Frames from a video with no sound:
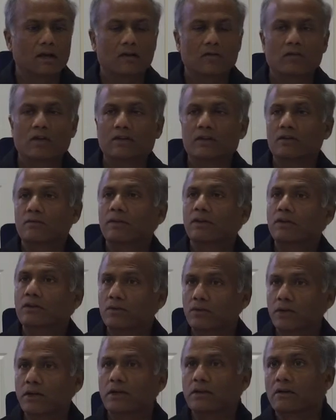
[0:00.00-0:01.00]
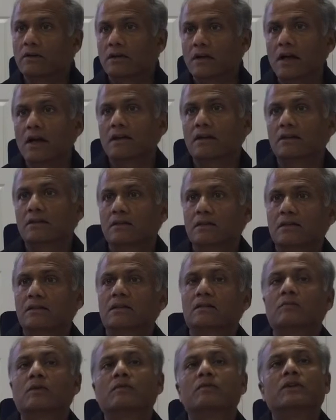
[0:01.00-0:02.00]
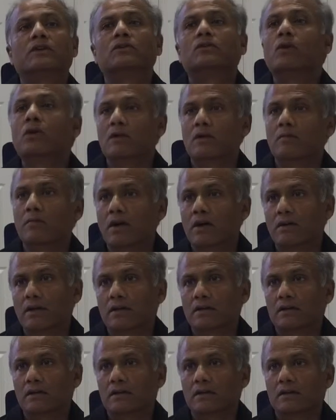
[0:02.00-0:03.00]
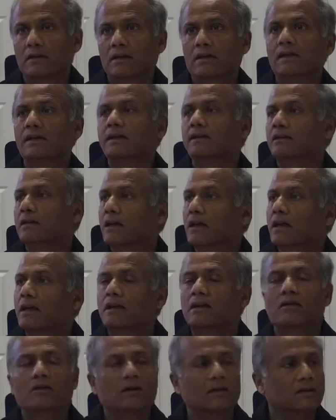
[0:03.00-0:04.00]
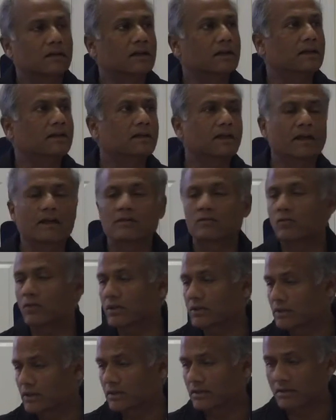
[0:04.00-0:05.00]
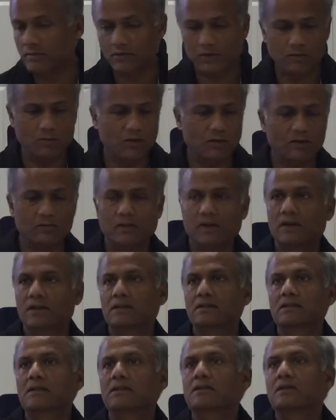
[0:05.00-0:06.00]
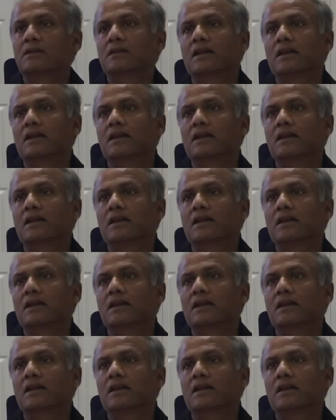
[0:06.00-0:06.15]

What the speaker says: Whether we do it or not is another, but we talk about it. Killing the ant, not killing the ant, watching the small bugs, this and